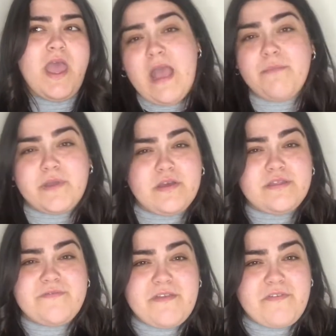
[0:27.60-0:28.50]
And because
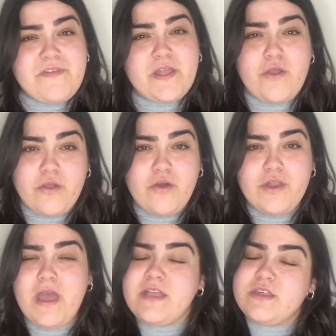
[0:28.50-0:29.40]
of everything going on,
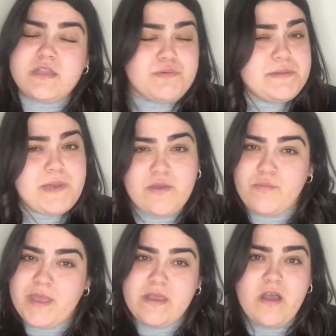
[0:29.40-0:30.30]
I just want to play with
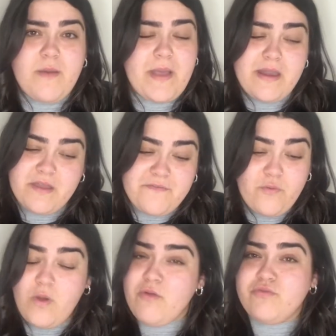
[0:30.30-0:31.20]
makeup, and I thought
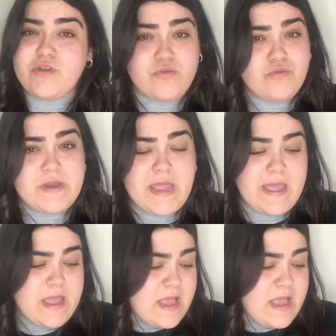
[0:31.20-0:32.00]
I would record it